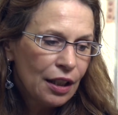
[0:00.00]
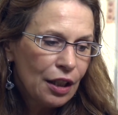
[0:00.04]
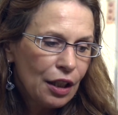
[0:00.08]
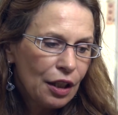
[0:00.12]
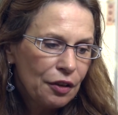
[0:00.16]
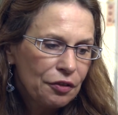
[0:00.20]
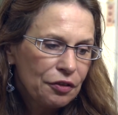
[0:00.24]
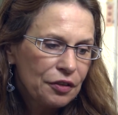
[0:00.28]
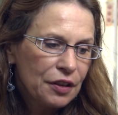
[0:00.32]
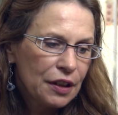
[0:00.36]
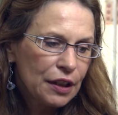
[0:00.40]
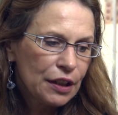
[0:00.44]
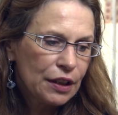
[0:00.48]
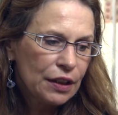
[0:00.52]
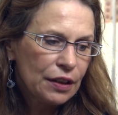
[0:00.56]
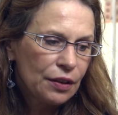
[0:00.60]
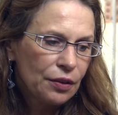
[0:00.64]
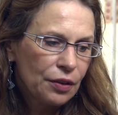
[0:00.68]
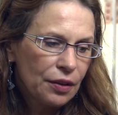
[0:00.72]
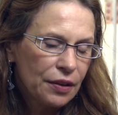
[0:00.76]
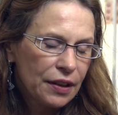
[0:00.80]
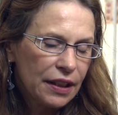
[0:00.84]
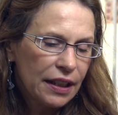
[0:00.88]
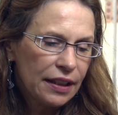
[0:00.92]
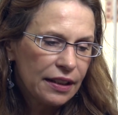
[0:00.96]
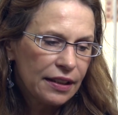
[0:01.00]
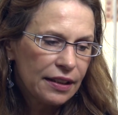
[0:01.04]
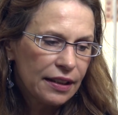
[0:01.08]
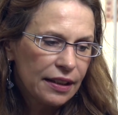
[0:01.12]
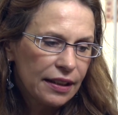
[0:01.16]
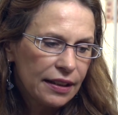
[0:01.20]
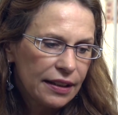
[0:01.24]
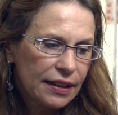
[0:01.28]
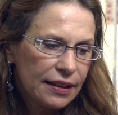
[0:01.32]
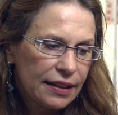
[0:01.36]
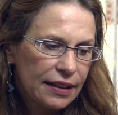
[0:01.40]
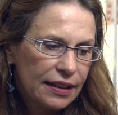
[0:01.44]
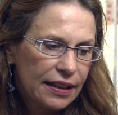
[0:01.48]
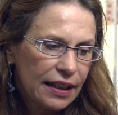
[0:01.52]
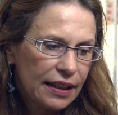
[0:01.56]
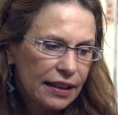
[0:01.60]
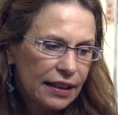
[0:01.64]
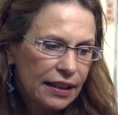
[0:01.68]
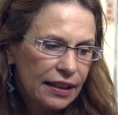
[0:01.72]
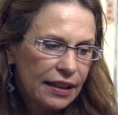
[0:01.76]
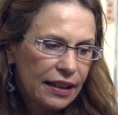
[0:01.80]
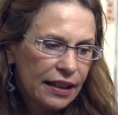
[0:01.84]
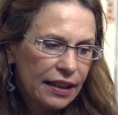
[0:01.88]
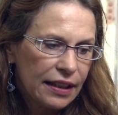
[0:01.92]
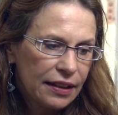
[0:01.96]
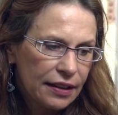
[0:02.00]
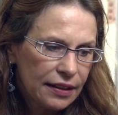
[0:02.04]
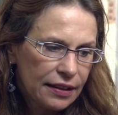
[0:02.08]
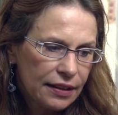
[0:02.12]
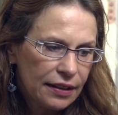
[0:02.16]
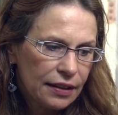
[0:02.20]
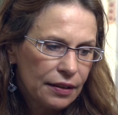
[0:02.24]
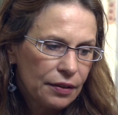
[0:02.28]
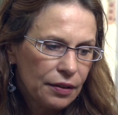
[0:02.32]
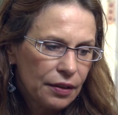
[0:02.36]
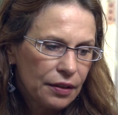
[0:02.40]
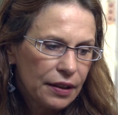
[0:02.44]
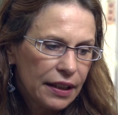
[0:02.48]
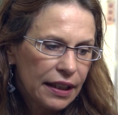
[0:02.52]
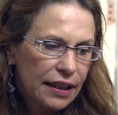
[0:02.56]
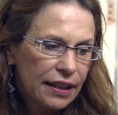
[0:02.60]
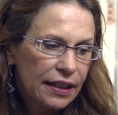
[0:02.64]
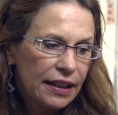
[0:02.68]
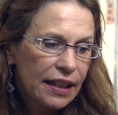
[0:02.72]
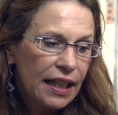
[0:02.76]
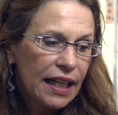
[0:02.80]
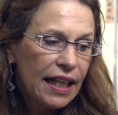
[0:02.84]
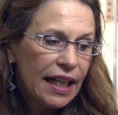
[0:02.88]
of Christian-oriented Christianity, Christian Orient.